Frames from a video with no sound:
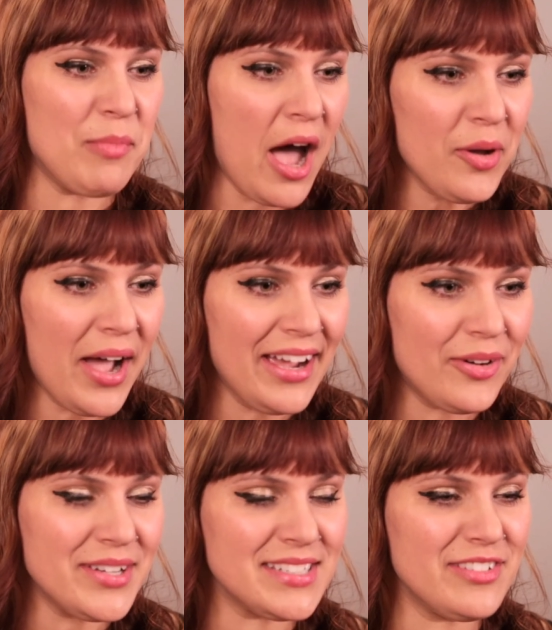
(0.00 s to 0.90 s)
the motto I
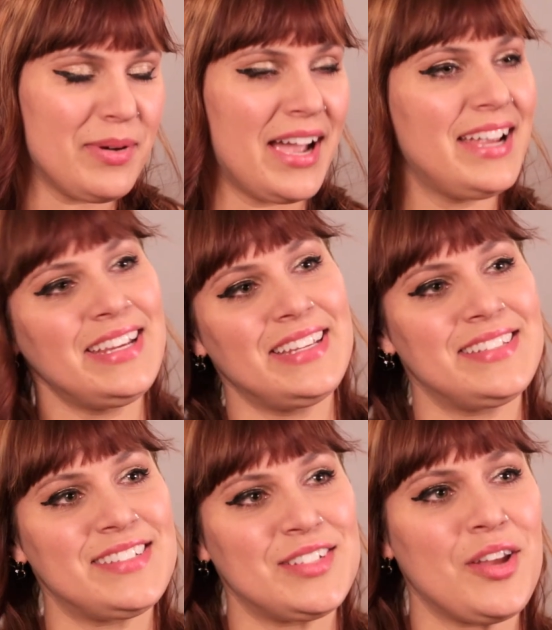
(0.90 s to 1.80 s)
always live by
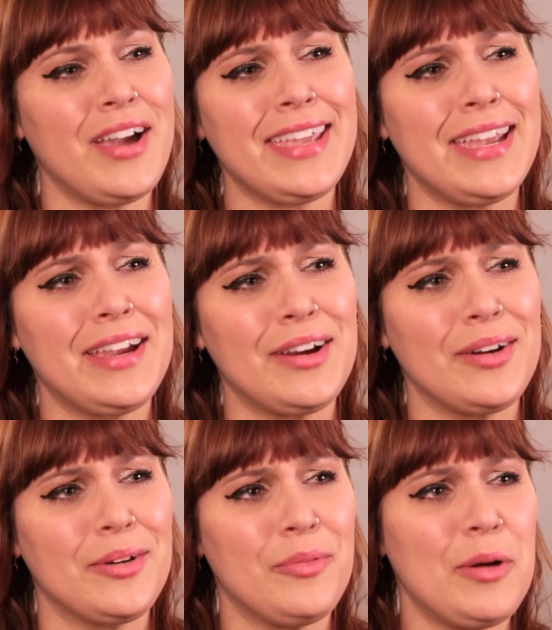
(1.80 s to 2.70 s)
is to not
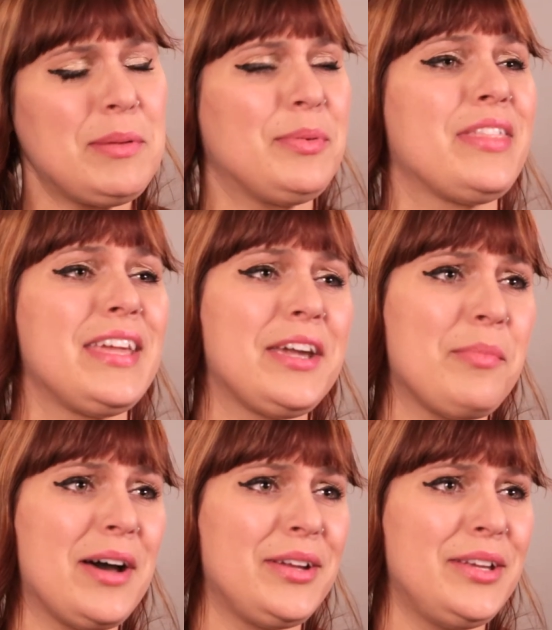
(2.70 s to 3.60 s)
care what people think
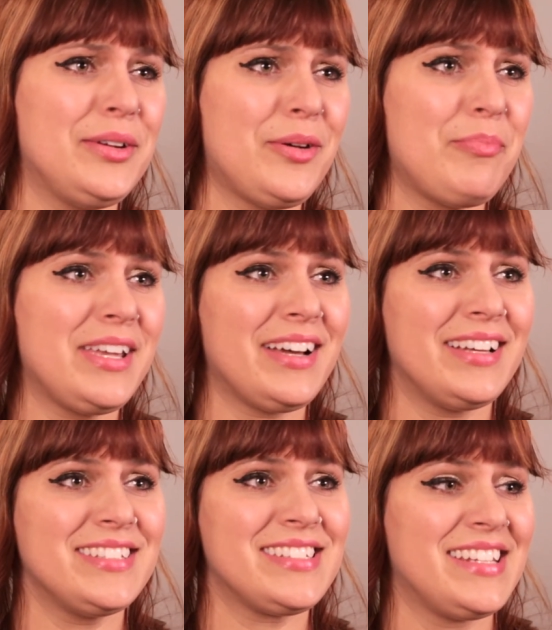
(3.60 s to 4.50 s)
about you,
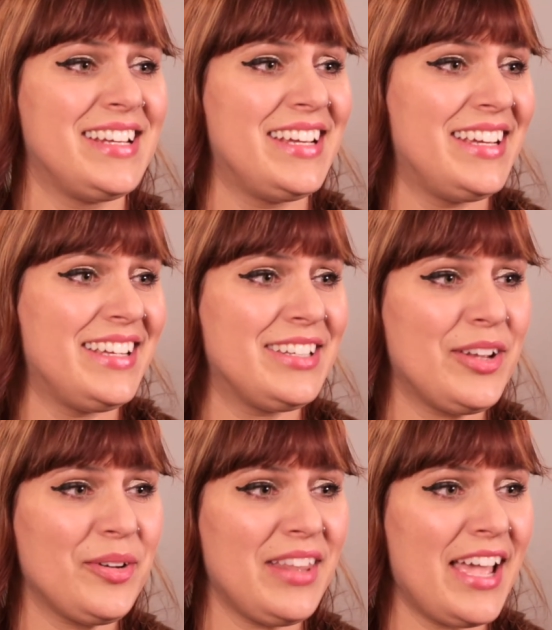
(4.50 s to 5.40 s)
because you
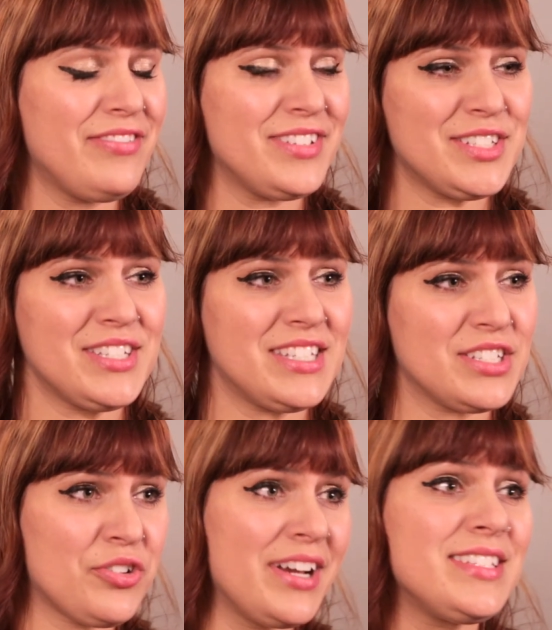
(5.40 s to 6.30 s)
know, life is just
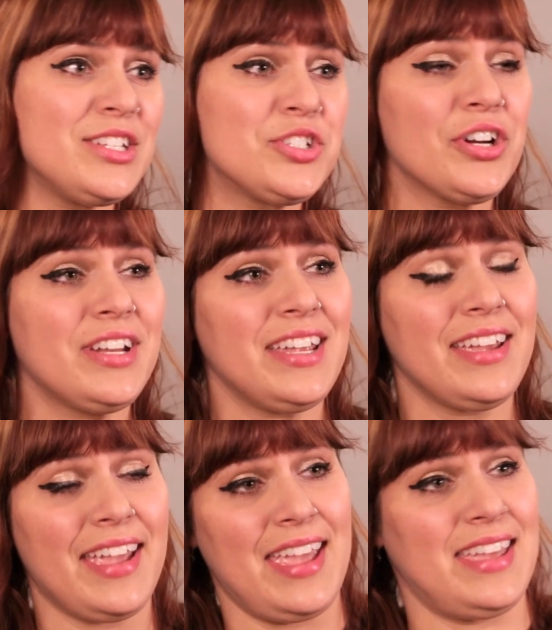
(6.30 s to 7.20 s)
this crazy
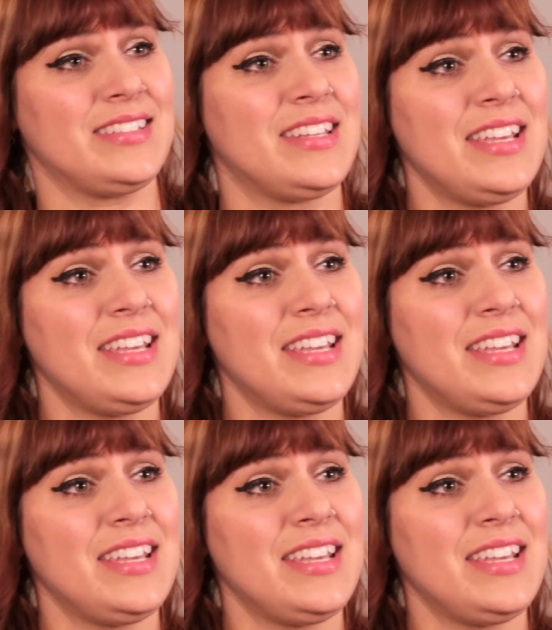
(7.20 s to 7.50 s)
journey and